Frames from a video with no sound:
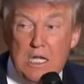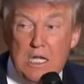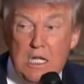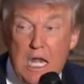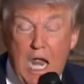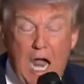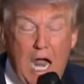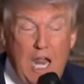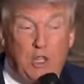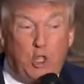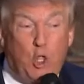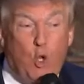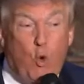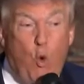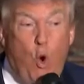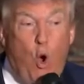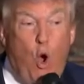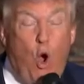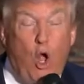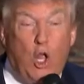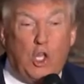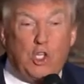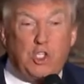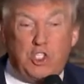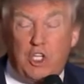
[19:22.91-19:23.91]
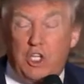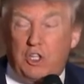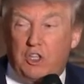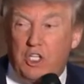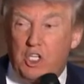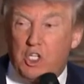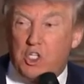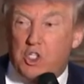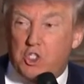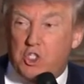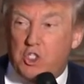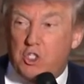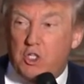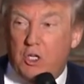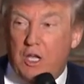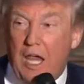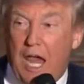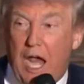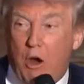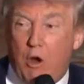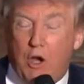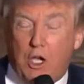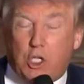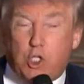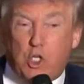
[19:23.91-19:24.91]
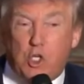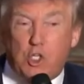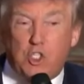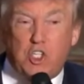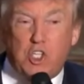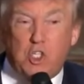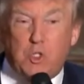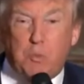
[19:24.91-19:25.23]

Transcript: Not the walls that these characters,